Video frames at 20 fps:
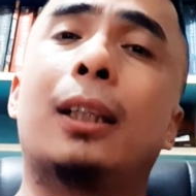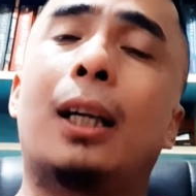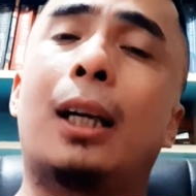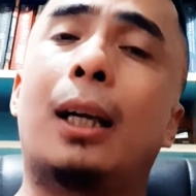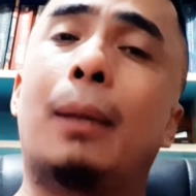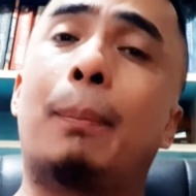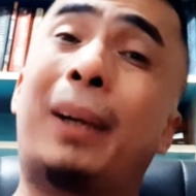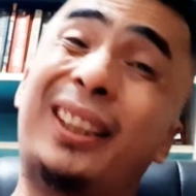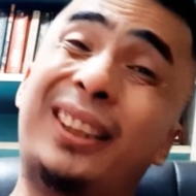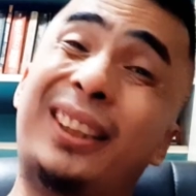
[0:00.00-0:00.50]

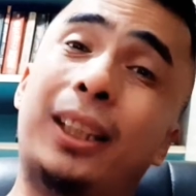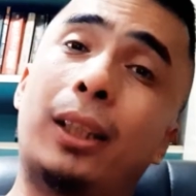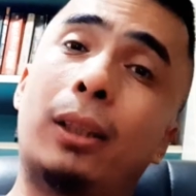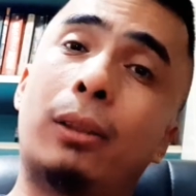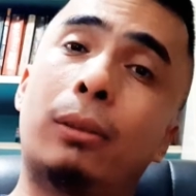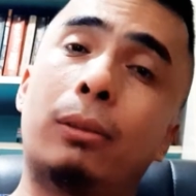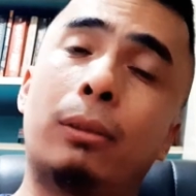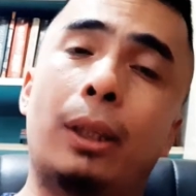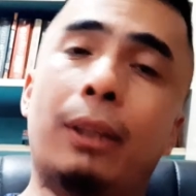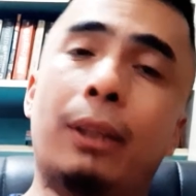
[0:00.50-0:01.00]

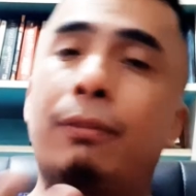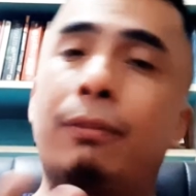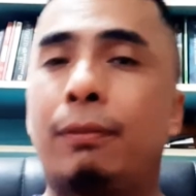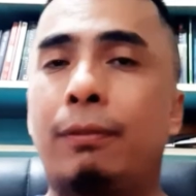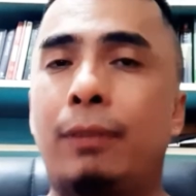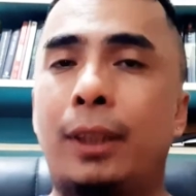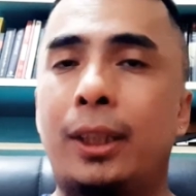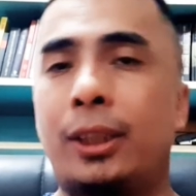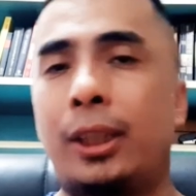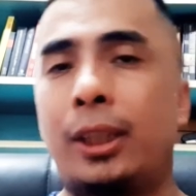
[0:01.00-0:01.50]
Partico. If
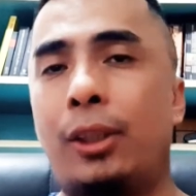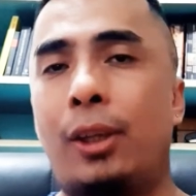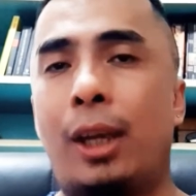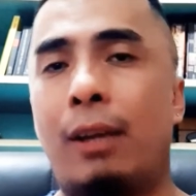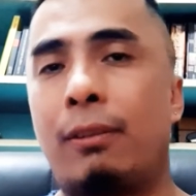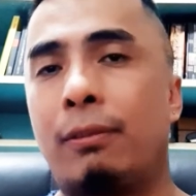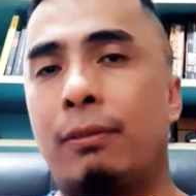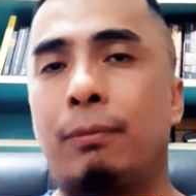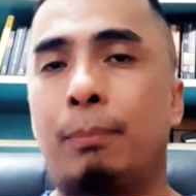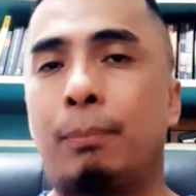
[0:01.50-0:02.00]
let's say you
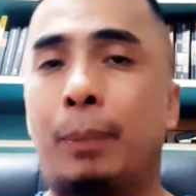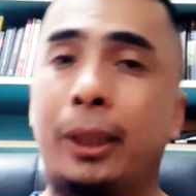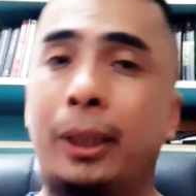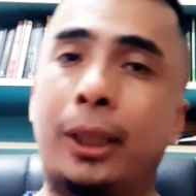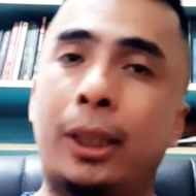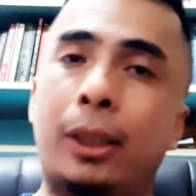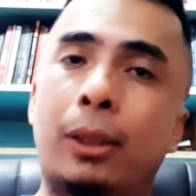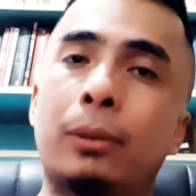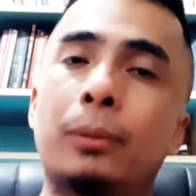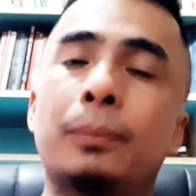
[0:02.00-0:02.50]
have
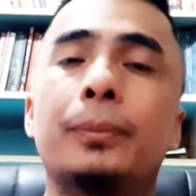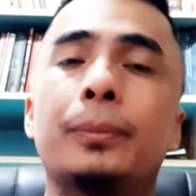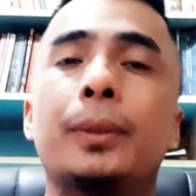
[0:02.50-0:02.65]
Partico,